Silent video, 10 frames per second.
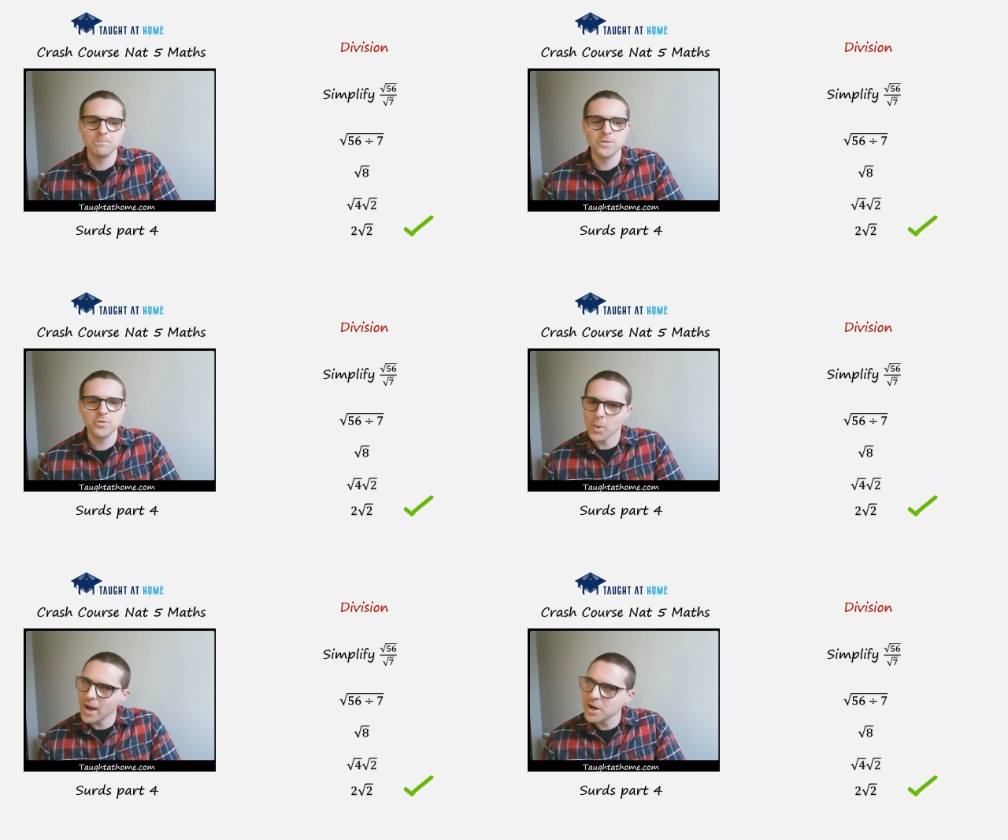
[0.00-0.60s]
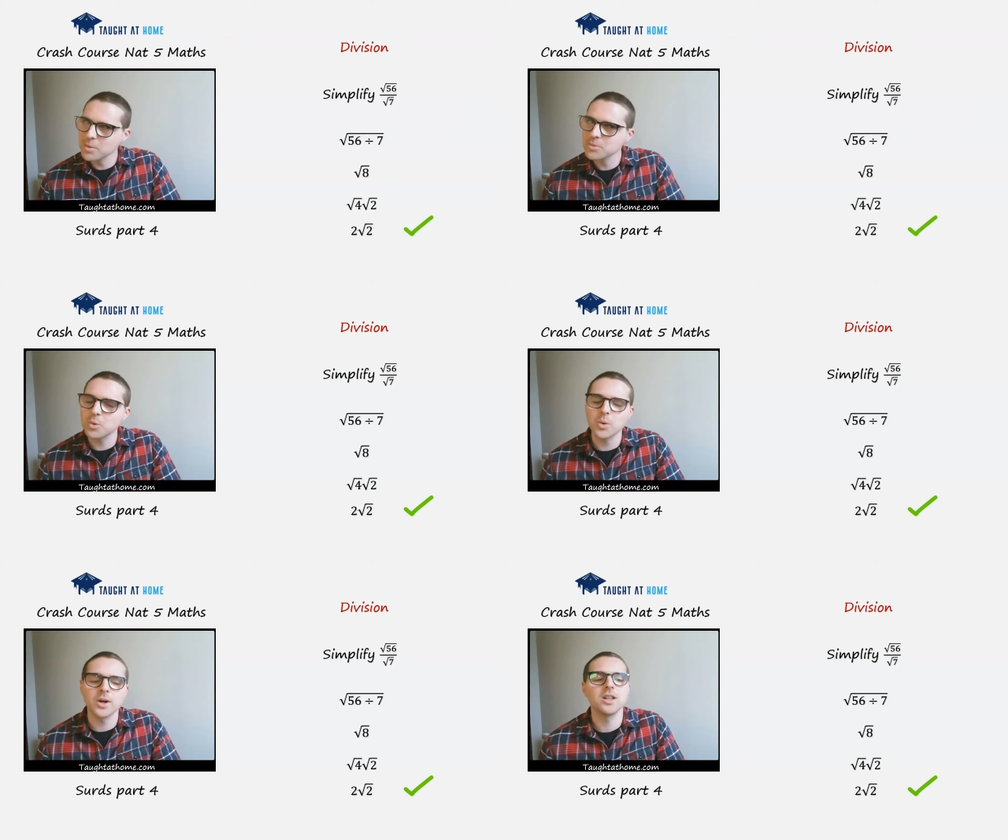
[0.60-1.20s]
Root 8 comes up
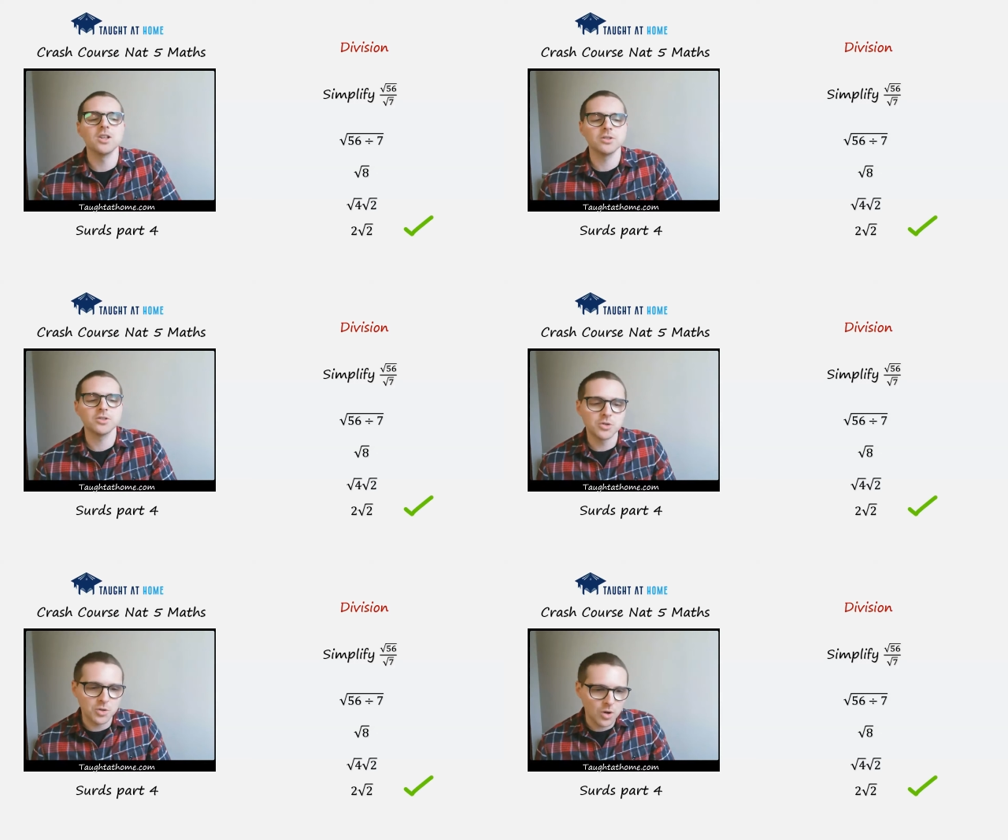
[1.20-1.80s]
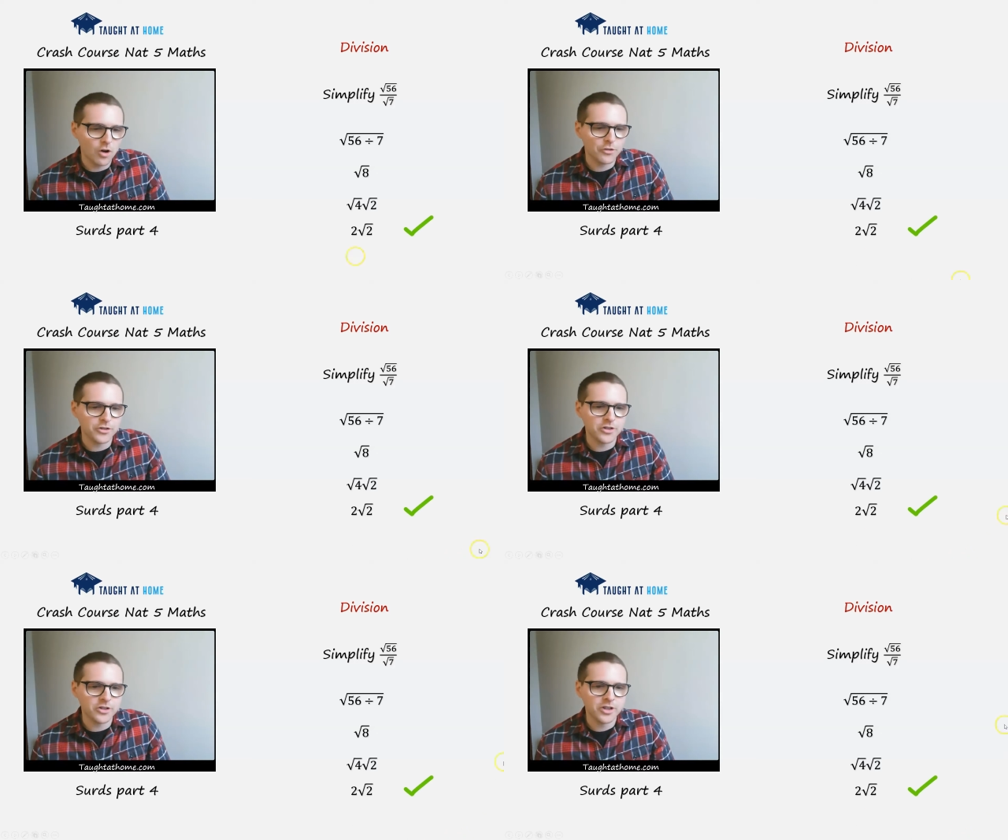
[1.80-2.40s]
quite a lot, so
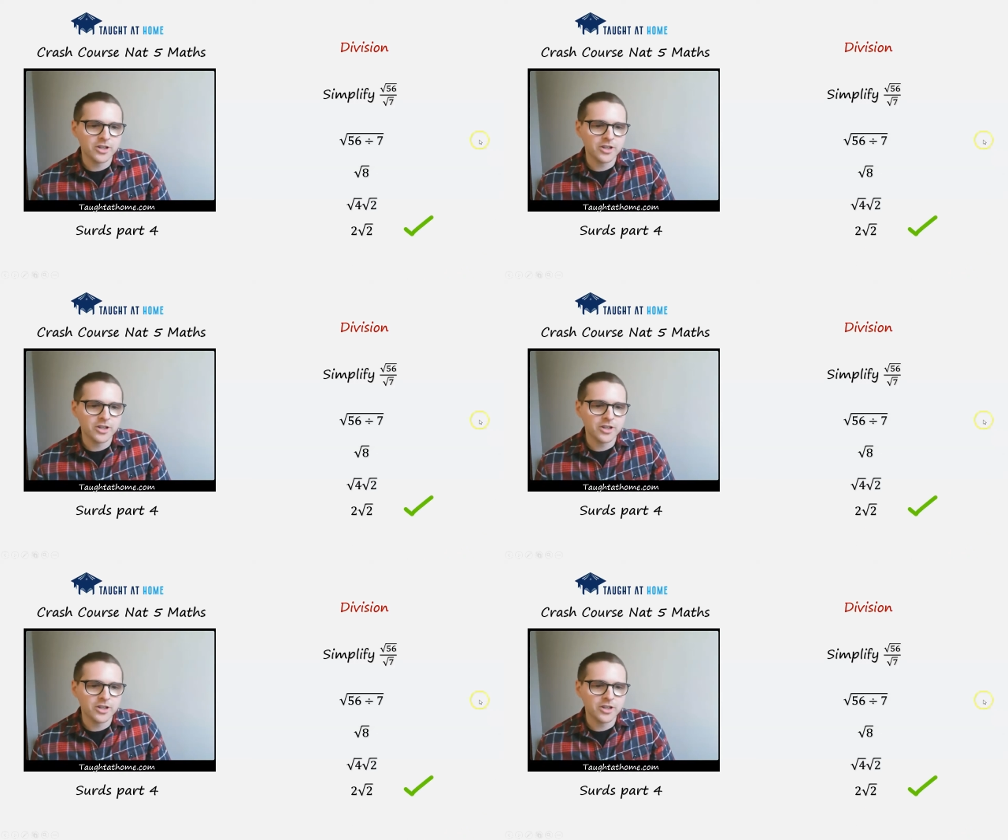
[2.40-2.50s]
often